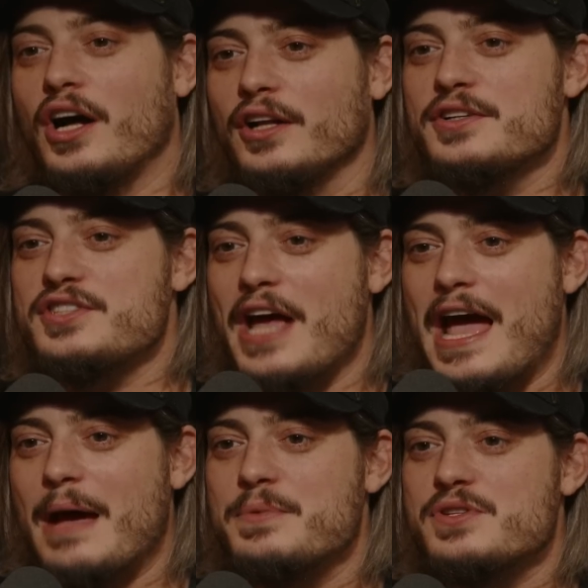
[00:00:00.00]
Color
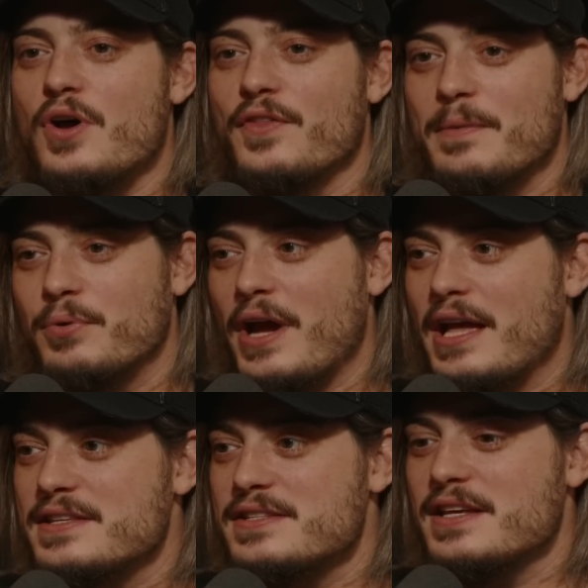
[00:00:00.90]
tabs on hey, the
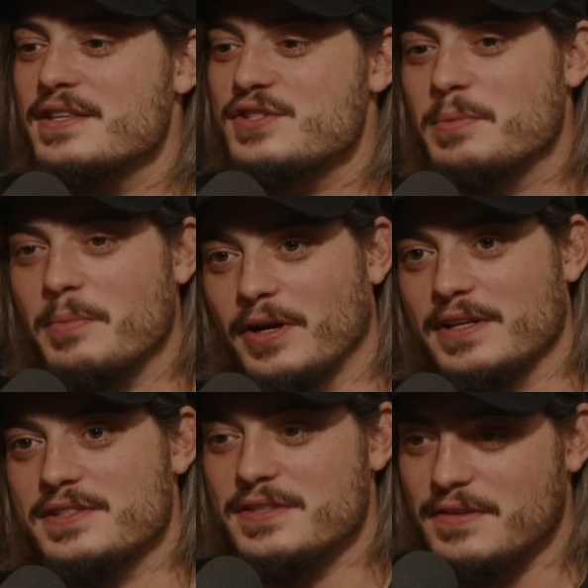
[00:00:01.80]
breads Siri? in the
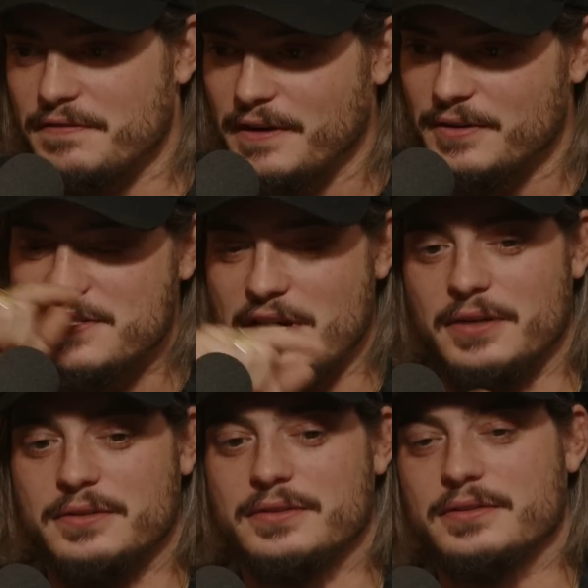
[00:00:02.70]
supermarkets. Figure this out.